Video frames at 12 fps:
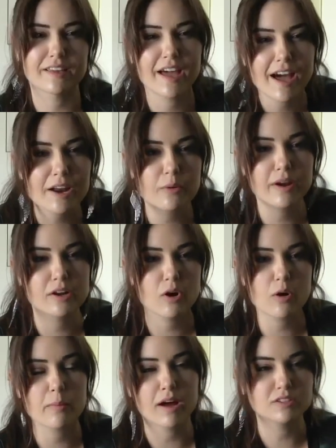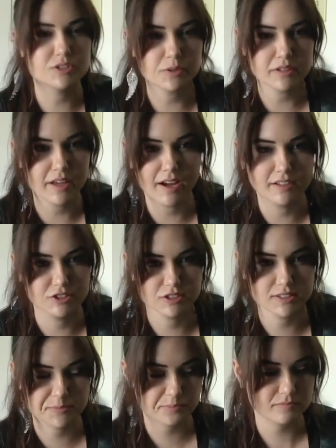like how do I go about doing that and
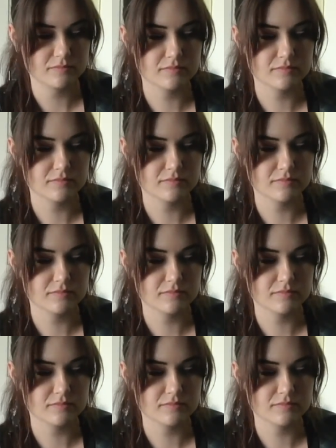just